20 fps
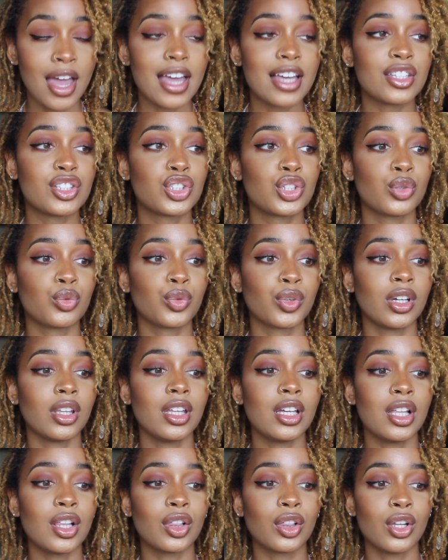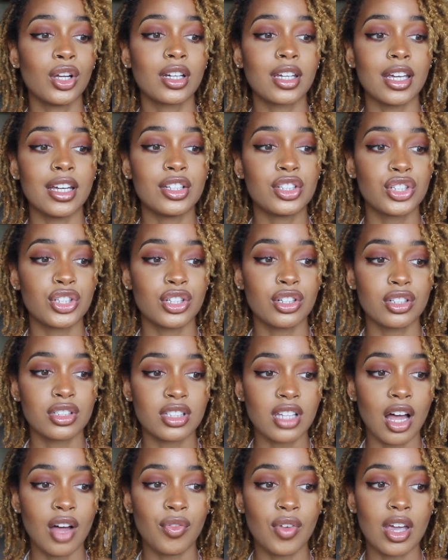is to really look into
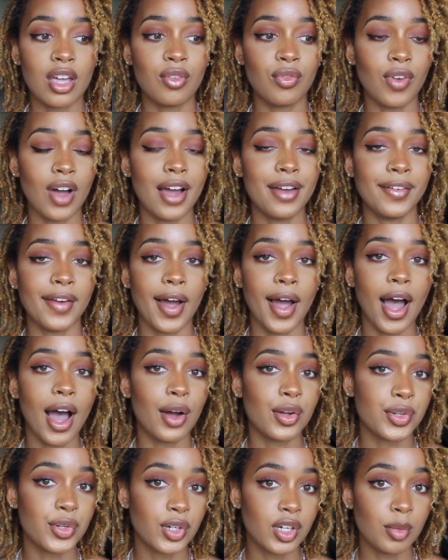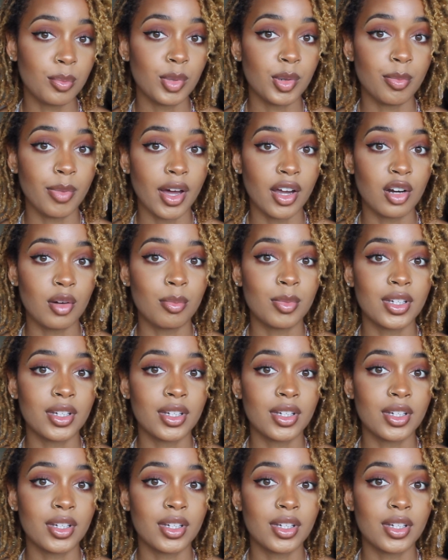yourself and find out how you can be better.